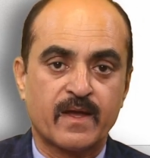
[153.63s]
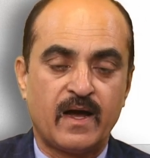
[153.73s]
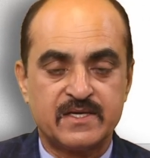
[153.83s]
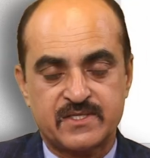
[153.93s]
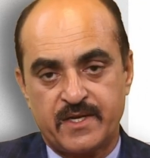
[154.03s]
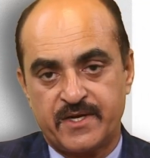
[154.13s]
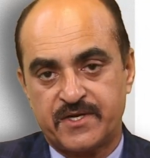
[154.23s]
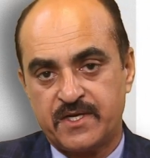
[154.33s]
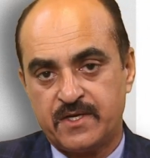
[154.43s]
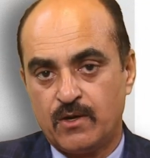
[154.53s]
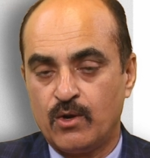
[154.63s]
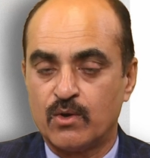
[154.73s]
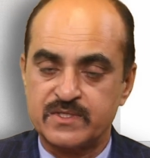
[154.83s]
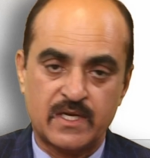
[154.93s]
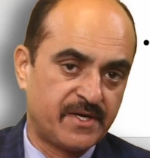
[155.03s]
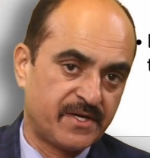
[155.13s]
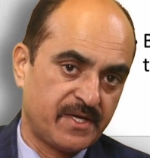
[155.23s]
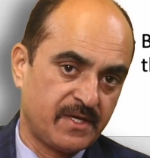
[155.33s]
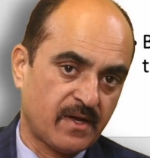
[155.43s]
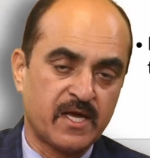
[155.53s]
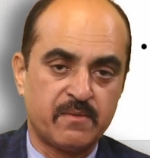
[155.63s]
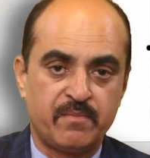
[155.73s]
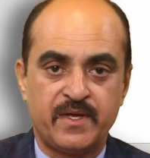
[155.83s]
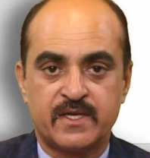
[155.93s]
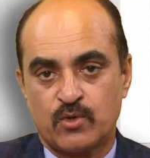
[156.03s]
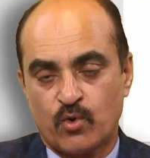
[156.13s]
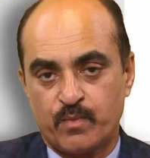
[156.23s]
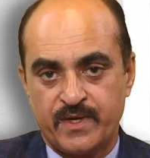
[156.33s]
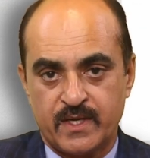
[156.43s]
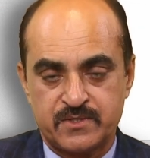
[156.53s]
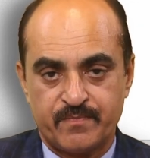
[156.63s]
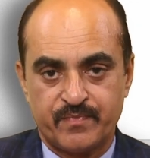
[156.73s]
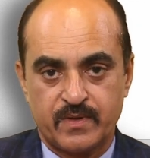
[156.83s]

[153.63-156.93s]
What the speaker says: high salinity, low salinity, high pH, low pH,